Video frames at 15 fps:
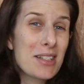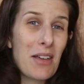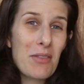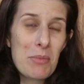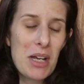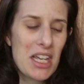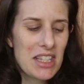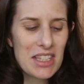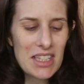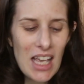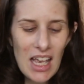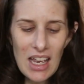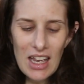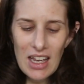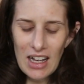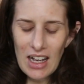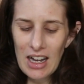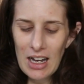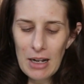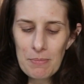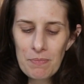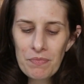7 months.
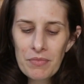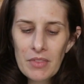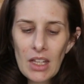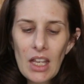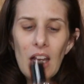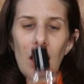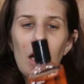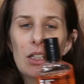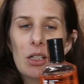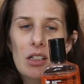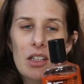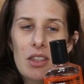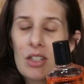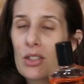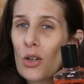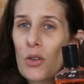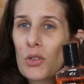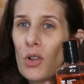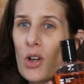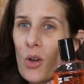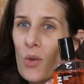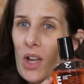A little of this goes
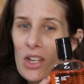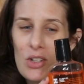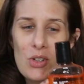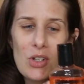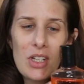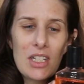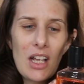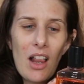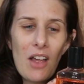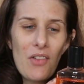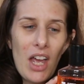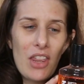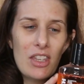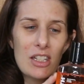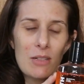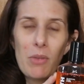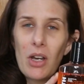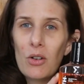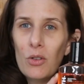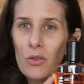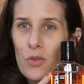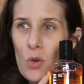a long way. As you can tell, I've had this
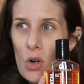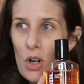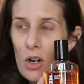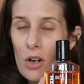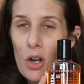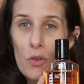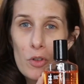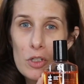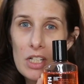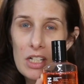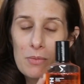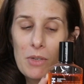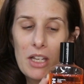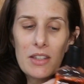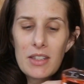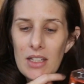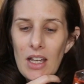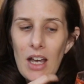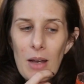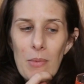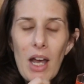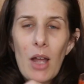bottle for over 6 months.
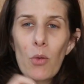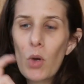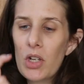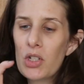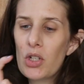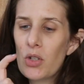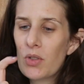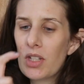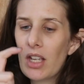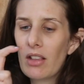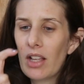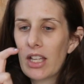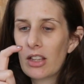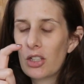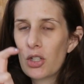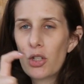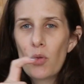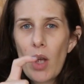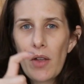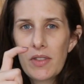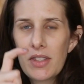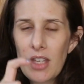I was using the
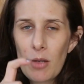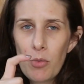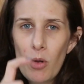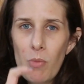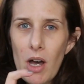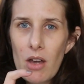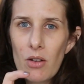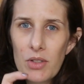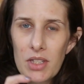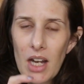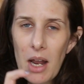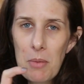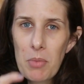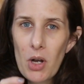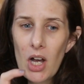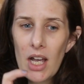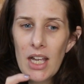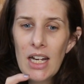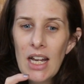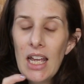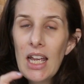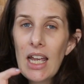2-ounce sample bottles that I bought,